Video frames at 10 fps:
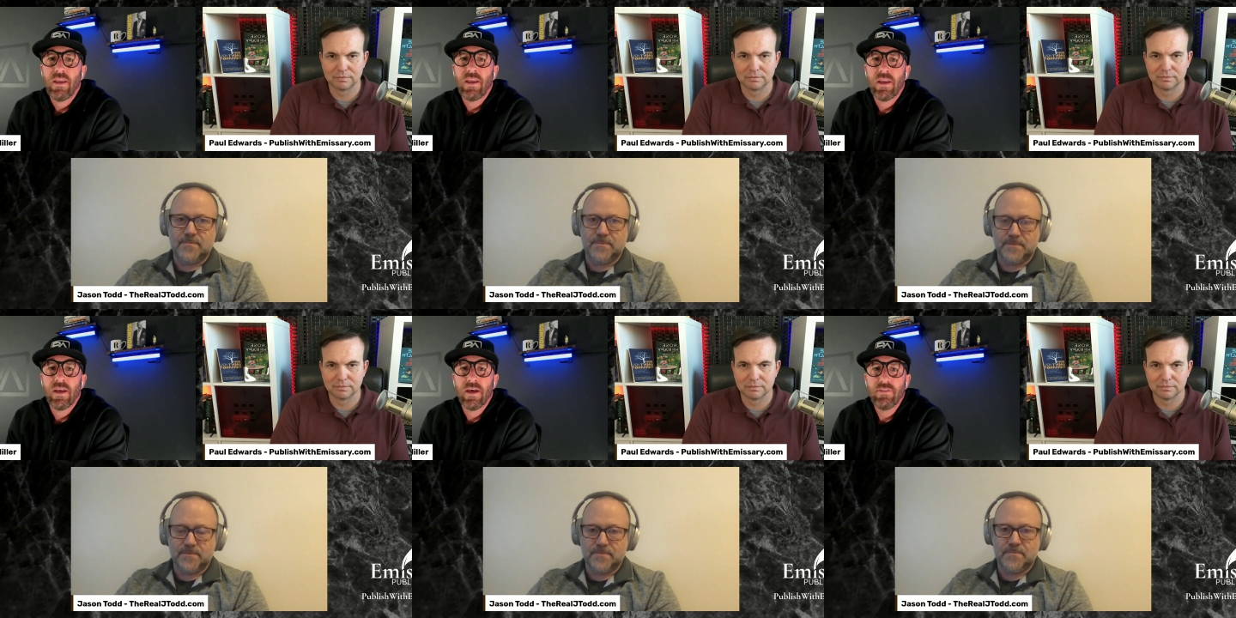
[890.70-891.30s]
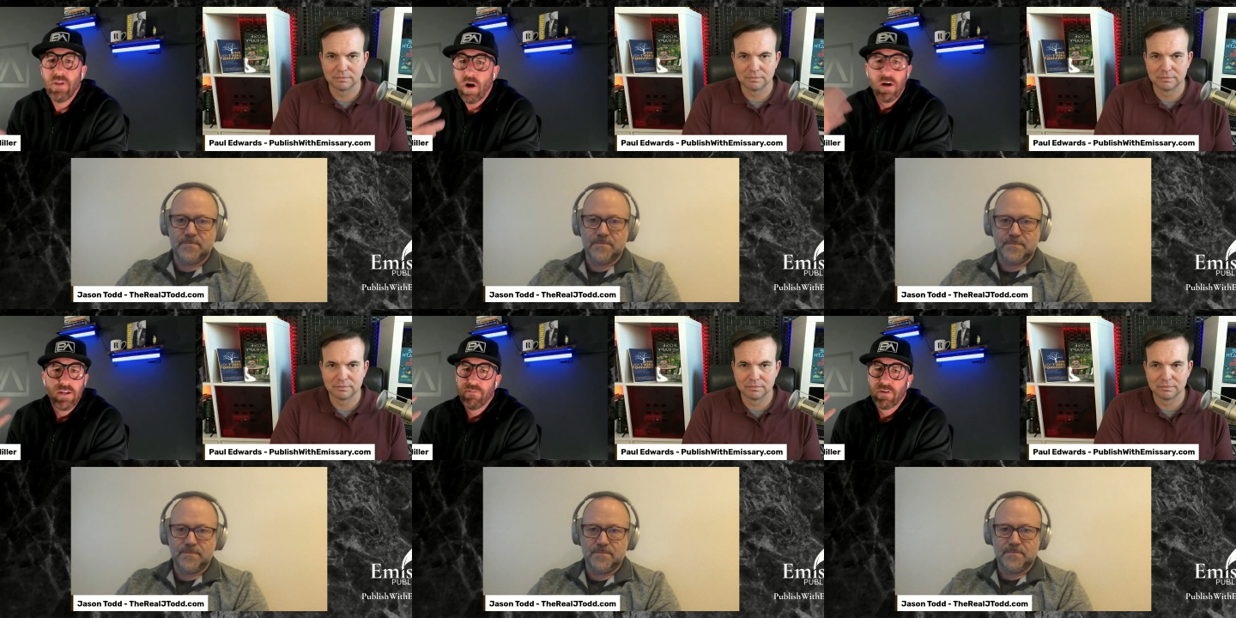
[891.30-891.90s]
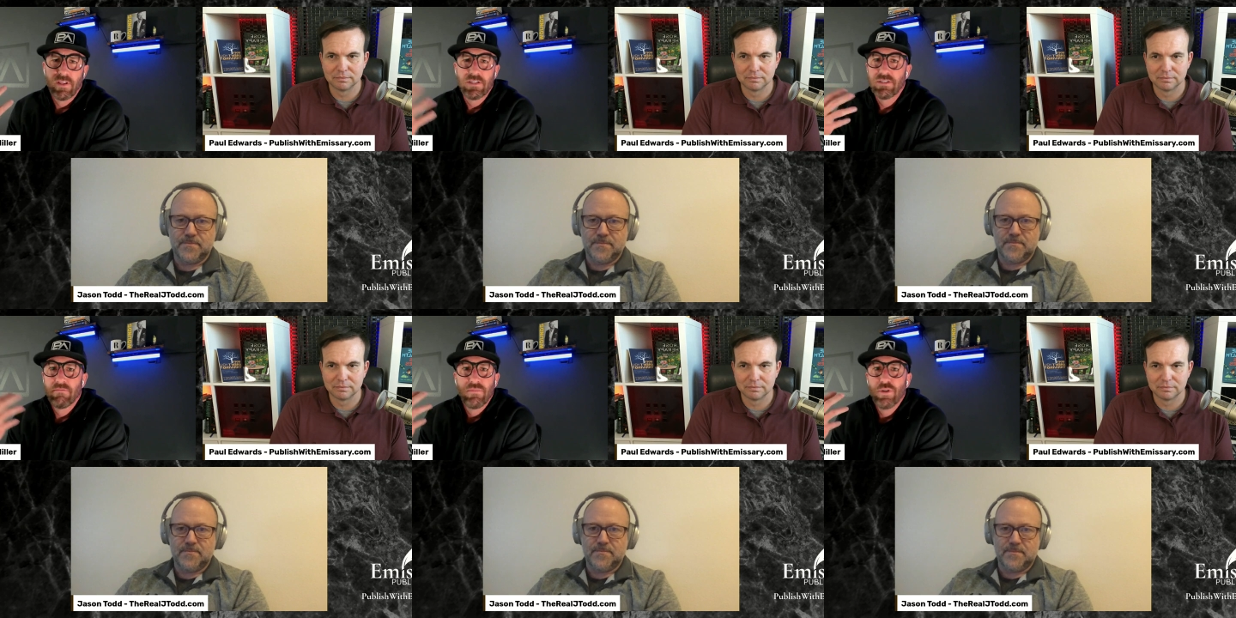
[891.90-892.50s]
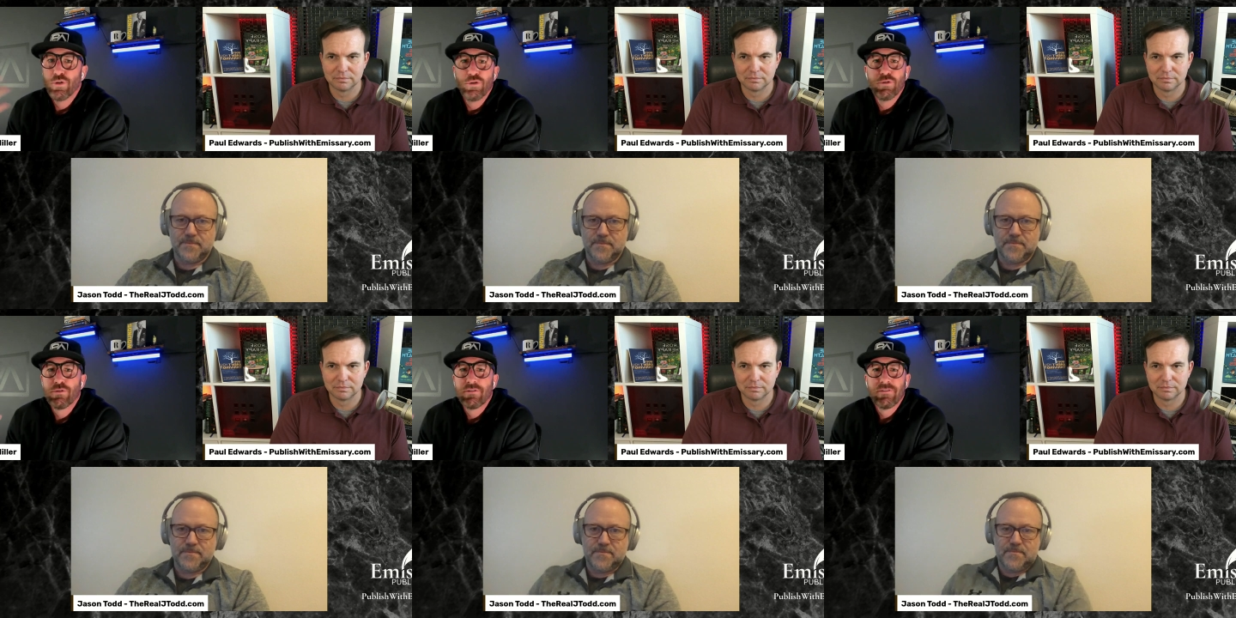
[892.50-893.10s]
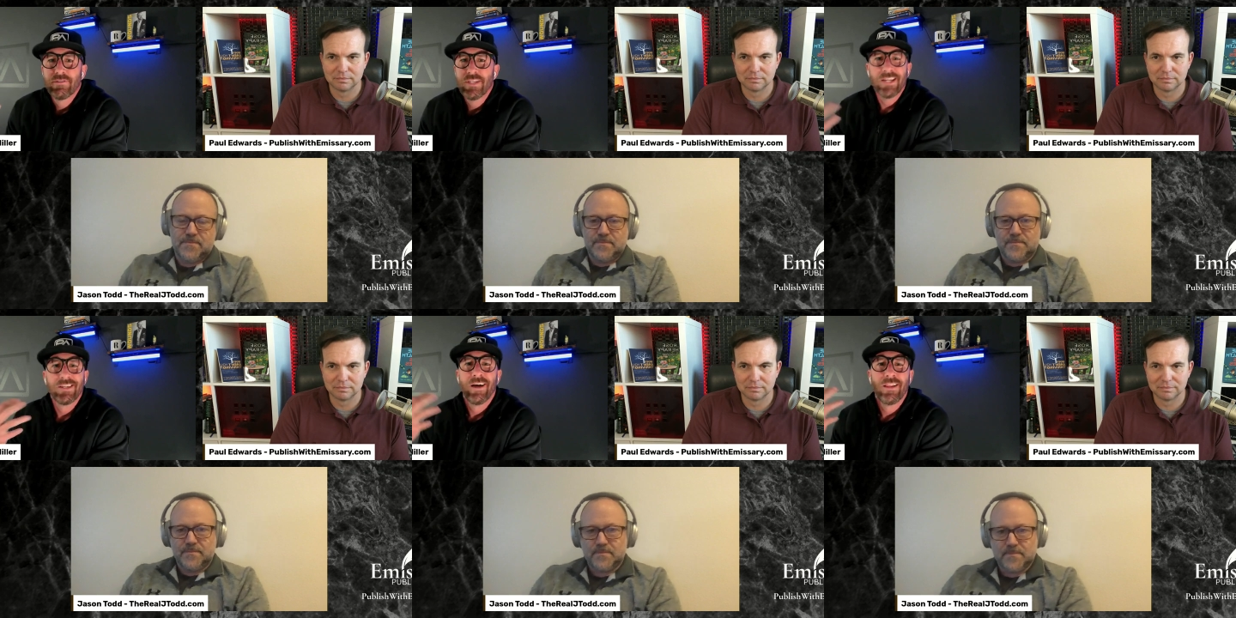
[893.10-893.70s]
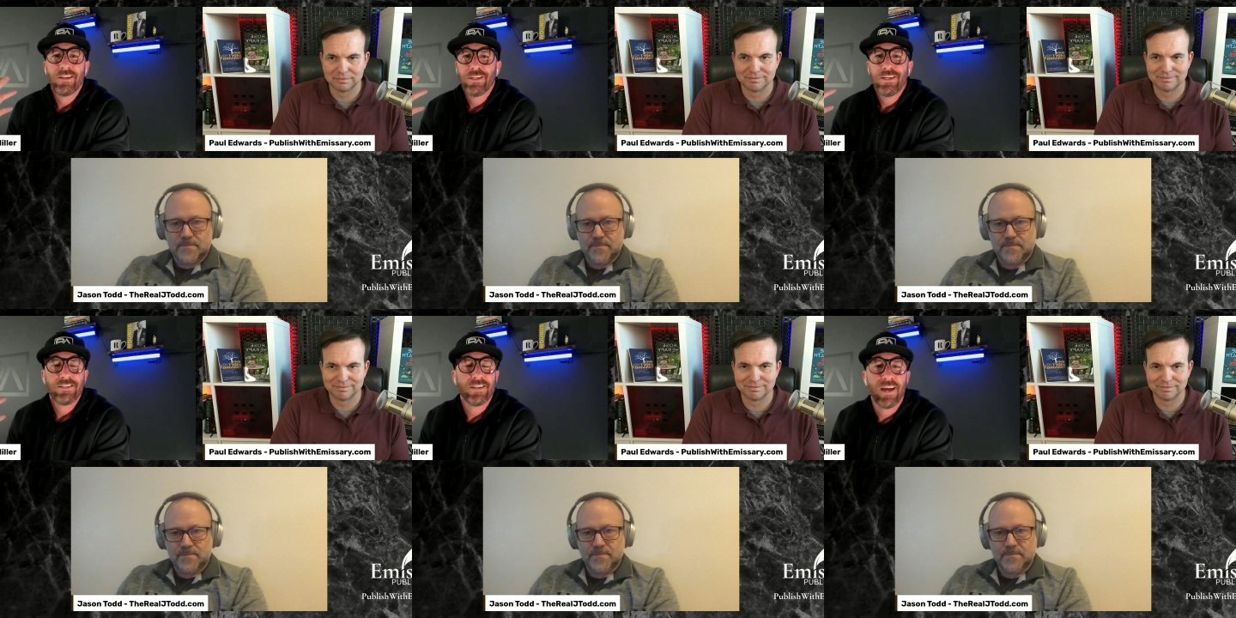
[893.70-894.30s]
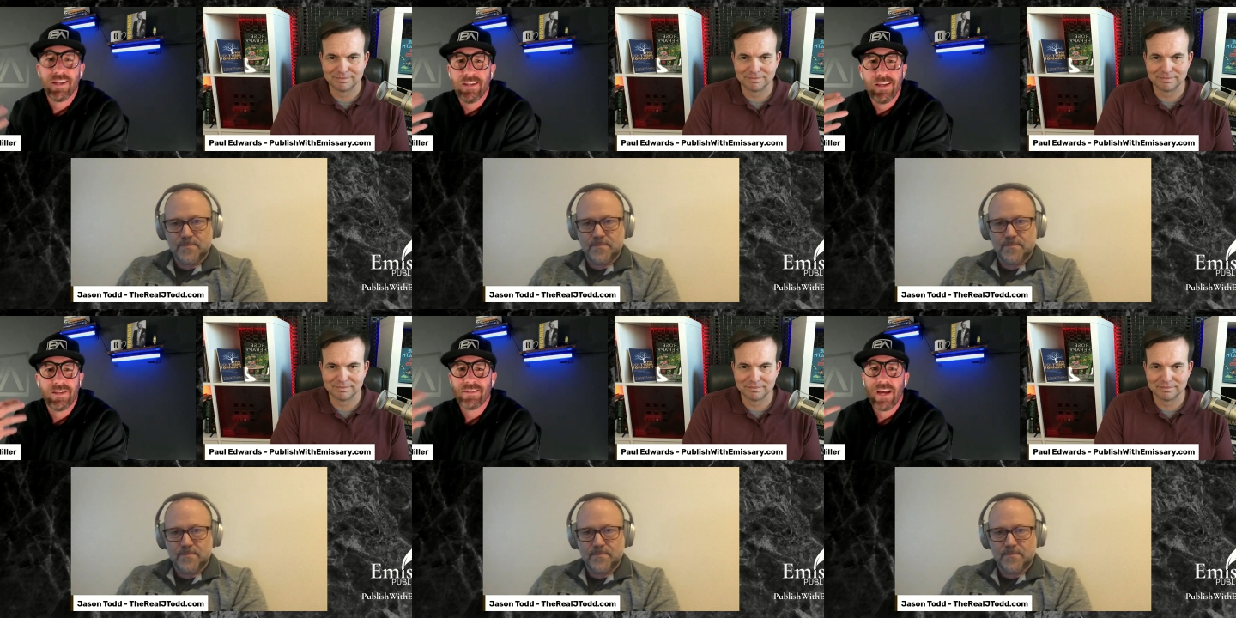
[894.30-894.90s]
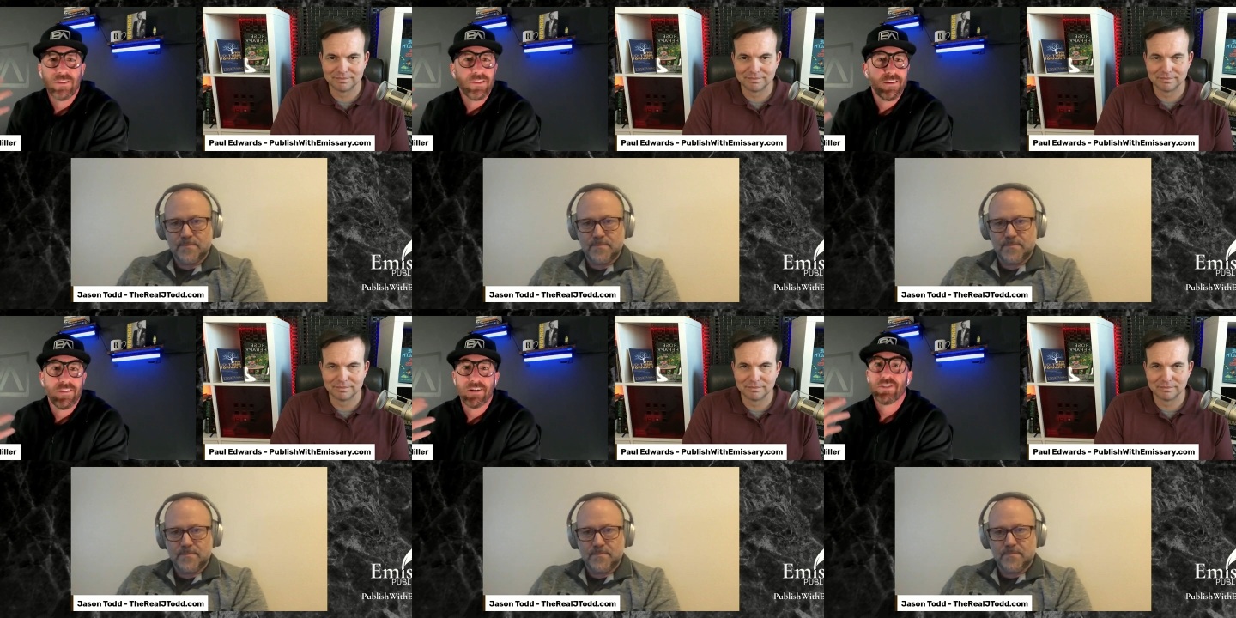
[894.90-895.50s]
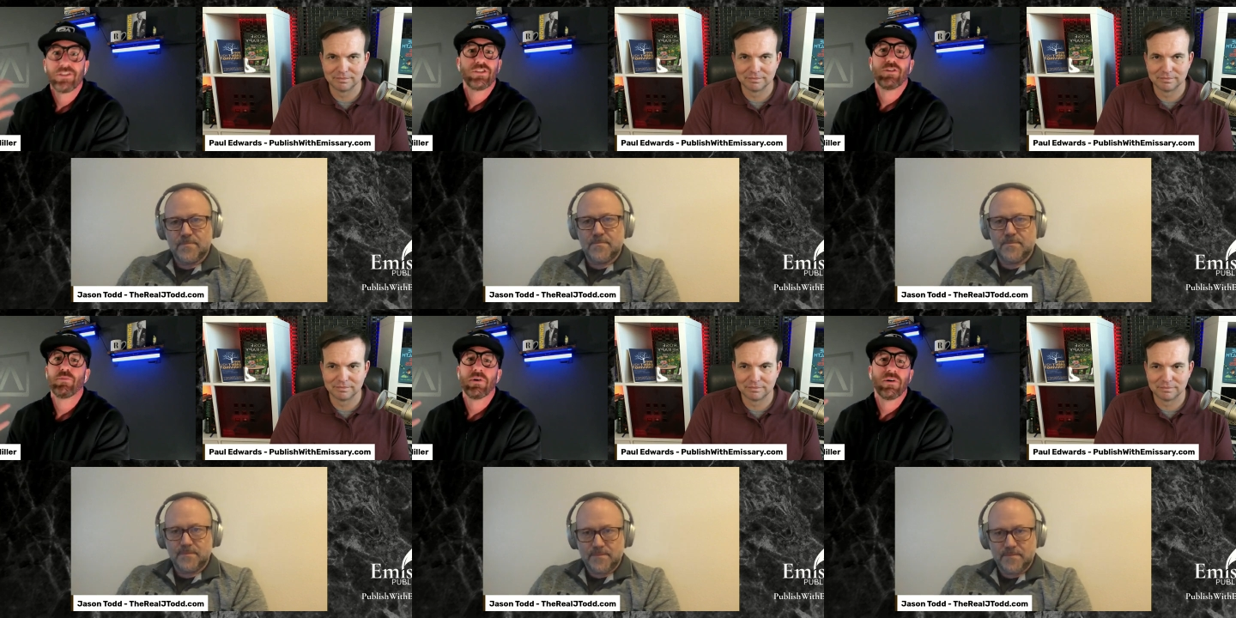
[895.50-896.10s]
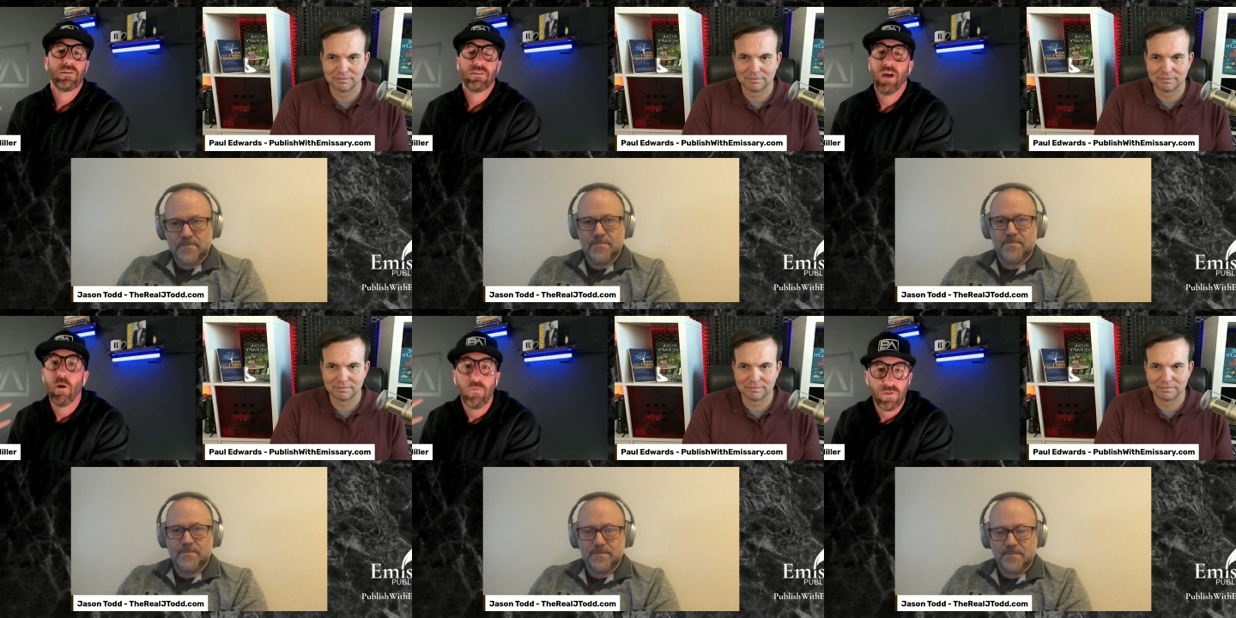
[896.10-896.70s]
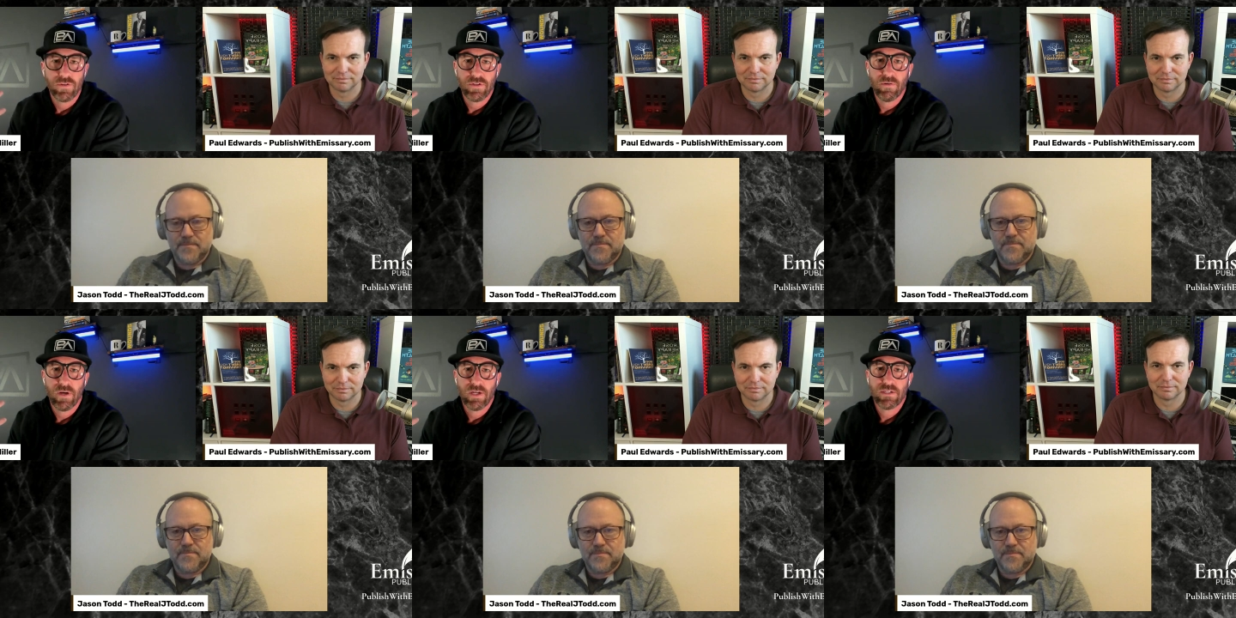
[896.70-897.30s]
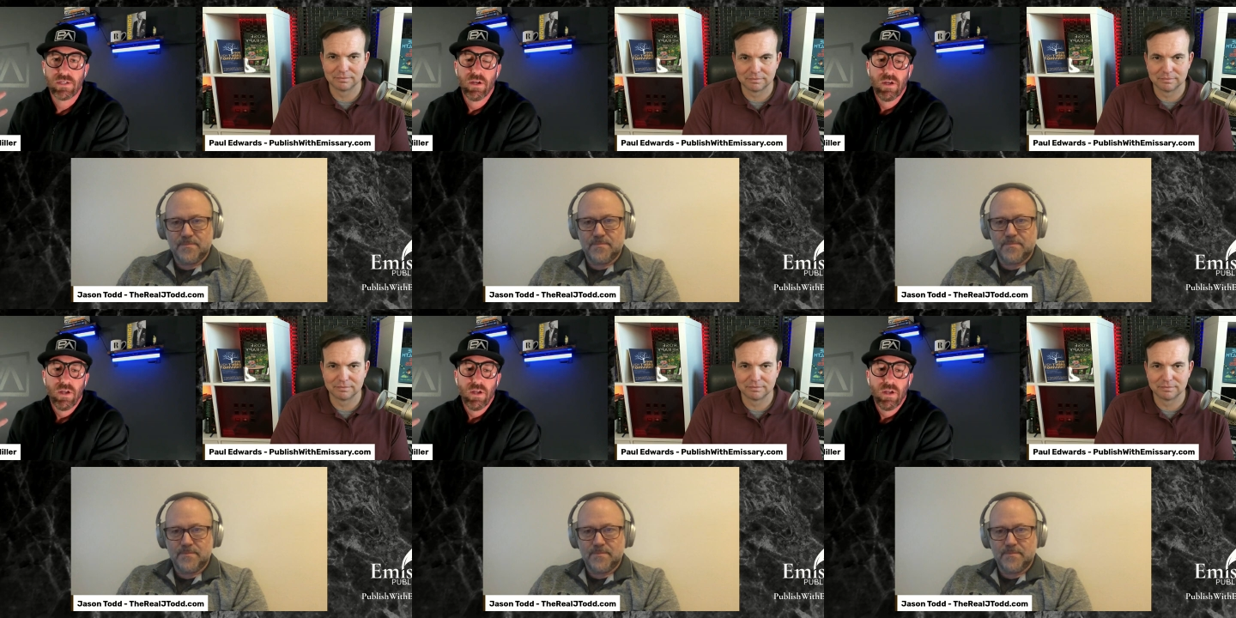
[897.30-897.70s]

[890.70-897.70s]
Speaker 1: And there are definitely some new technologies and ideas out there that are super helpful to us.